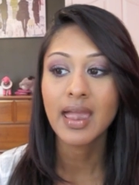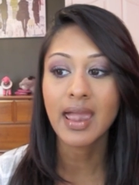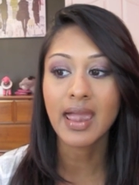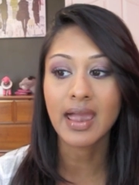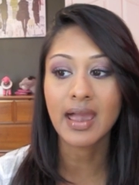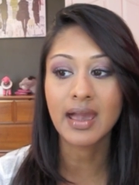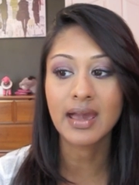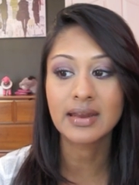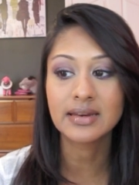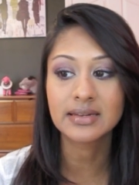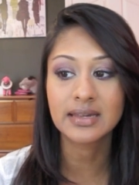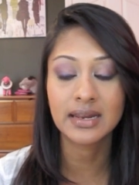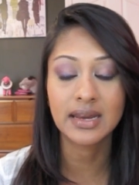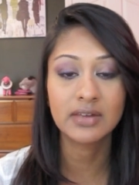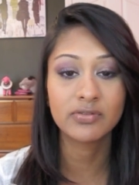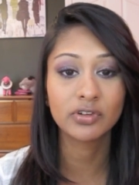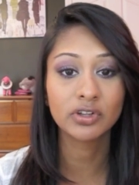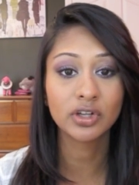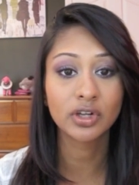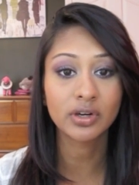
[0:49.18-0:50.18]
and can
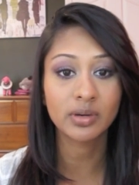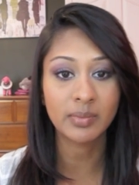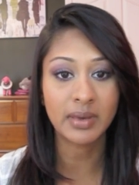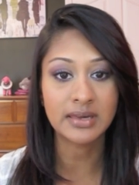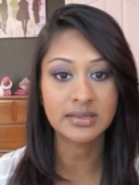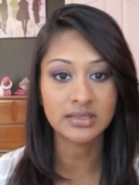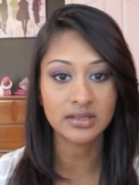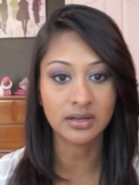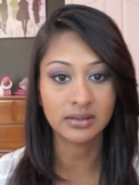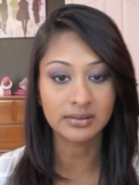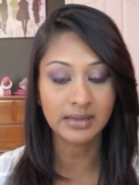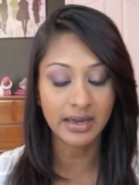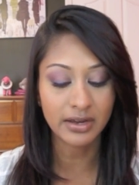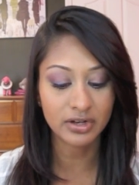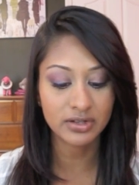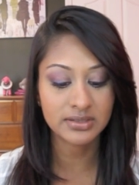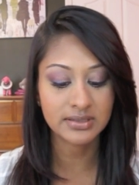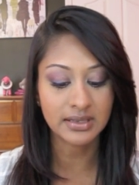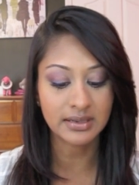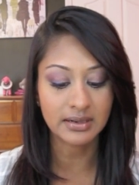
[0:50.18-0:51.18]
even look amazing on
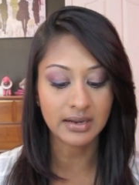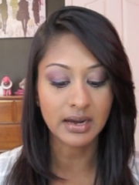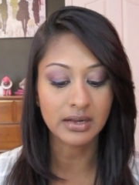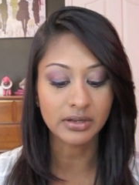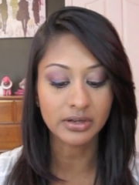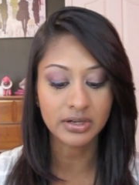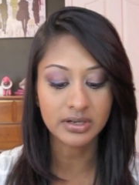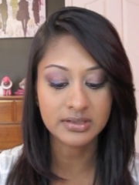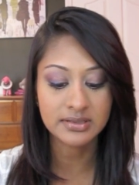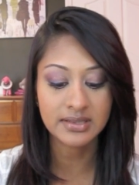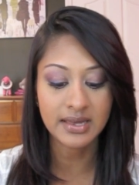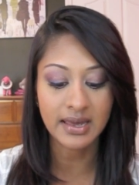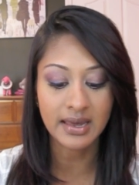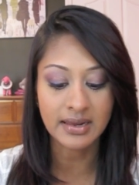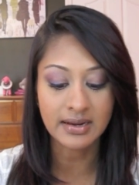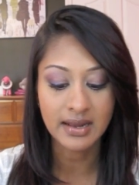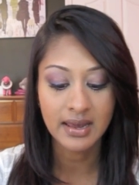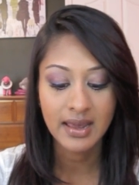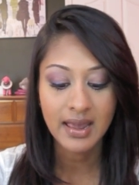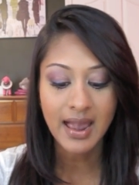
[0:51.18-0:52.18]
lighter skin colors,
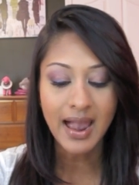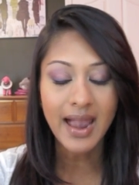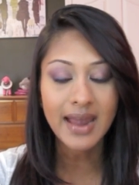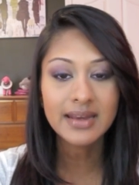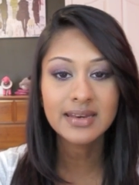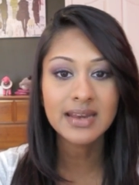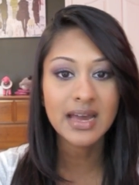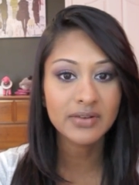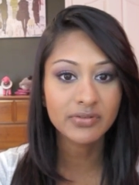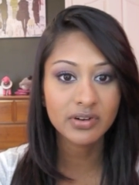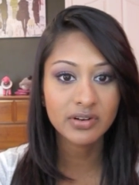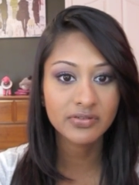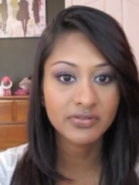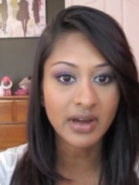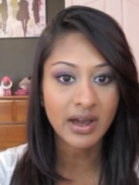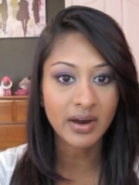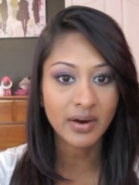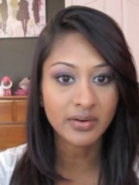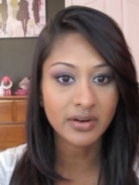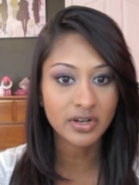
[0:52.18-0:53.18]
and I'd never
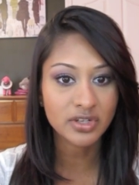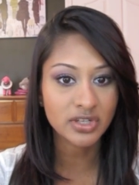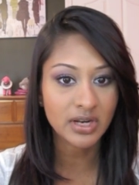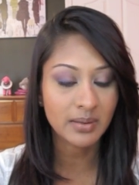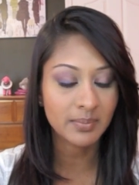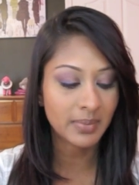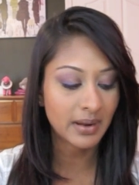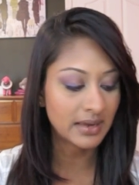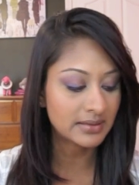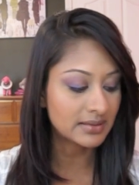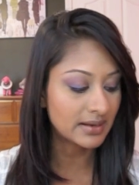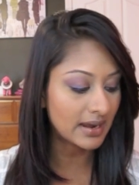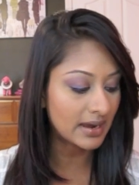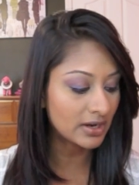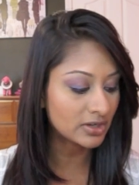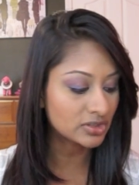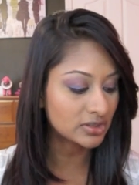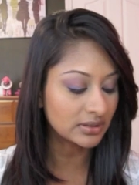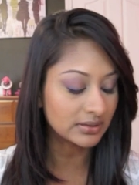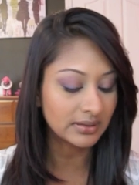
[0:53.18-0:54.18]
found a champagne that I
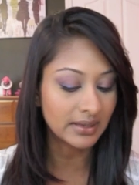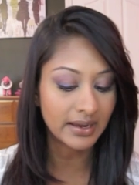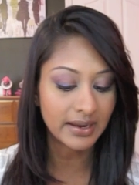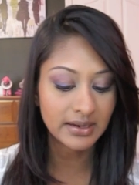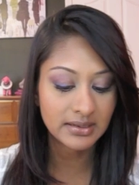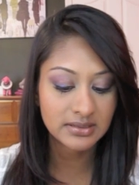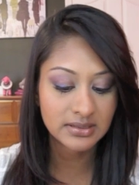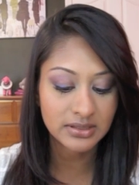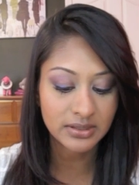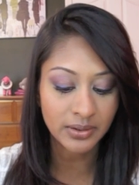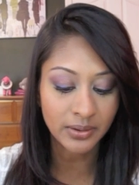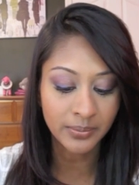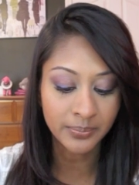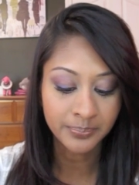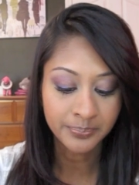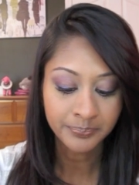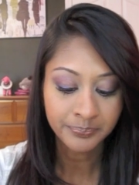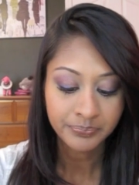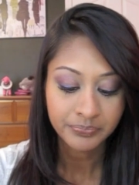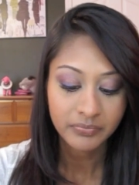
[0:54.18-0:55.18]
actually liked. So
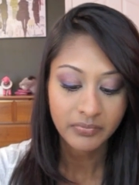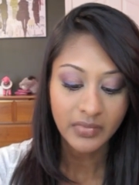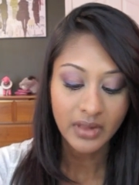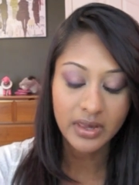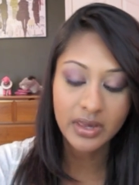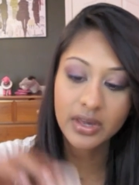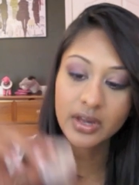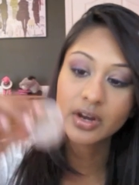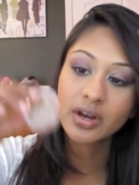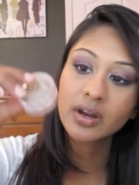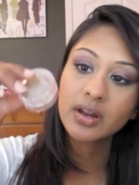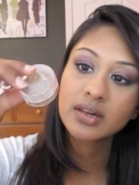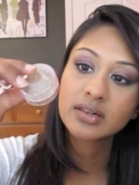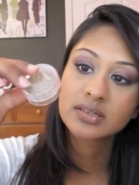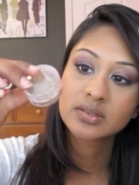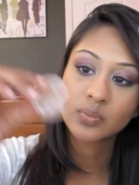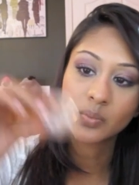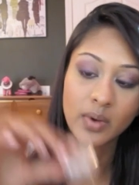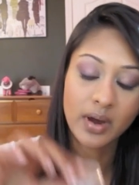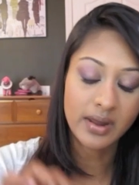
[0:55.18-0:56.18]
here
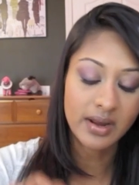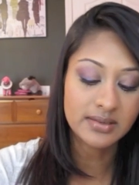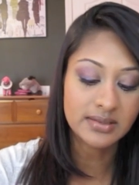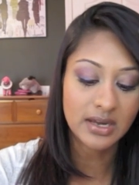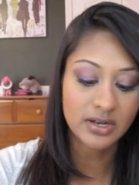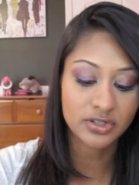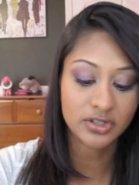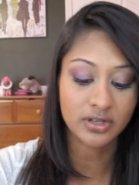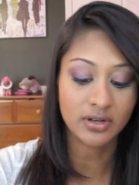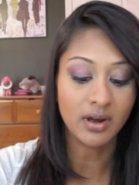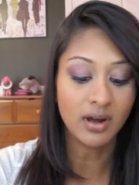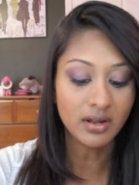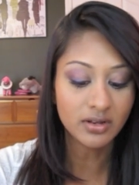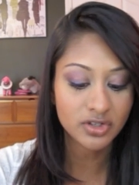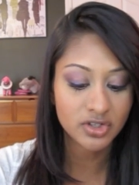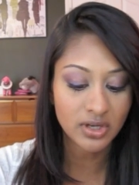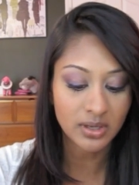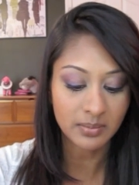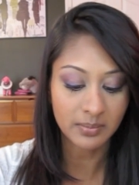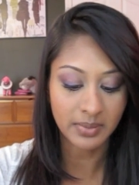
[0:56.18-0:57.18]
is one. It's actually called
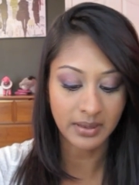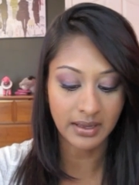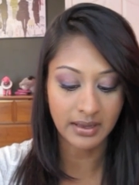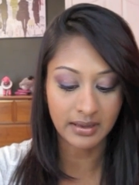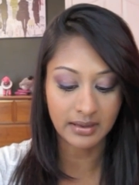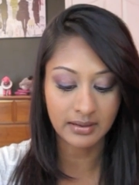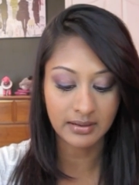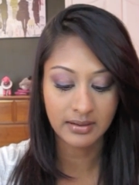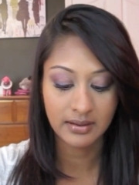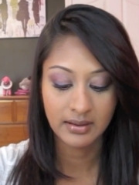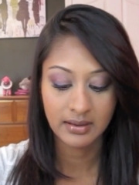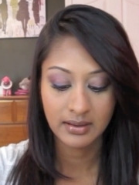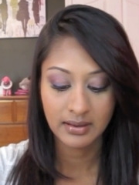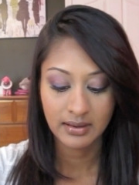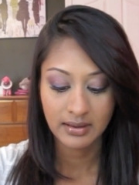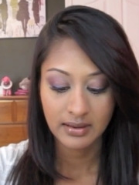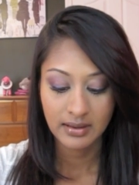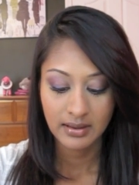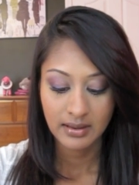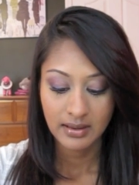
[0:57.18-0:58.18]
Champagne,
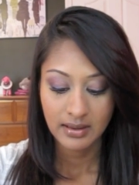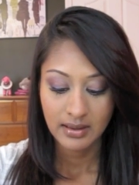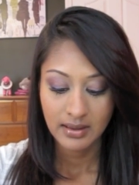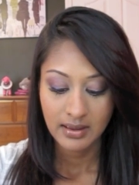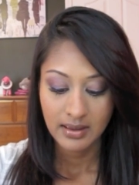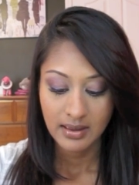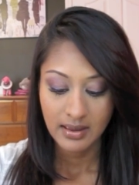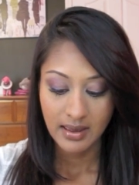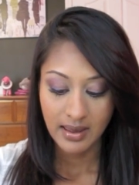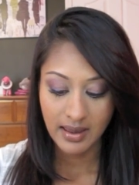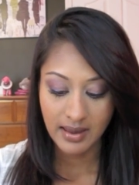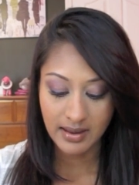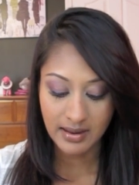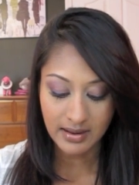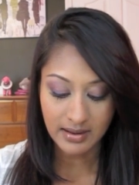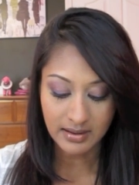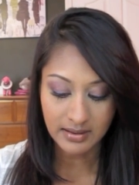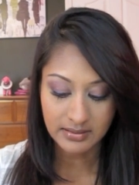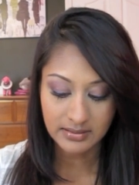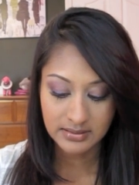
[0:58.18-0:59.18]

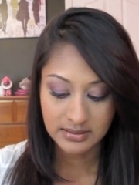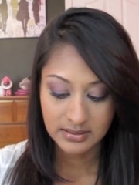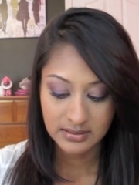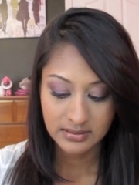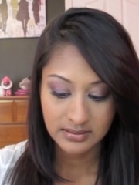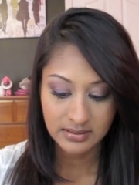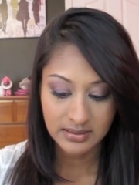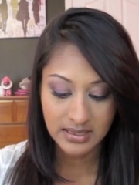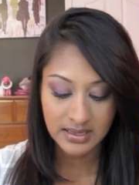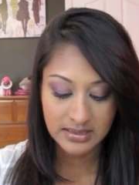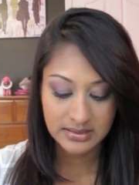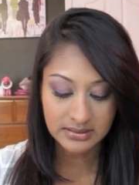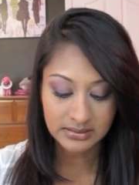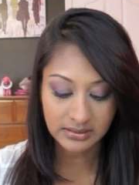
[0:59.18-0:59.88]
and these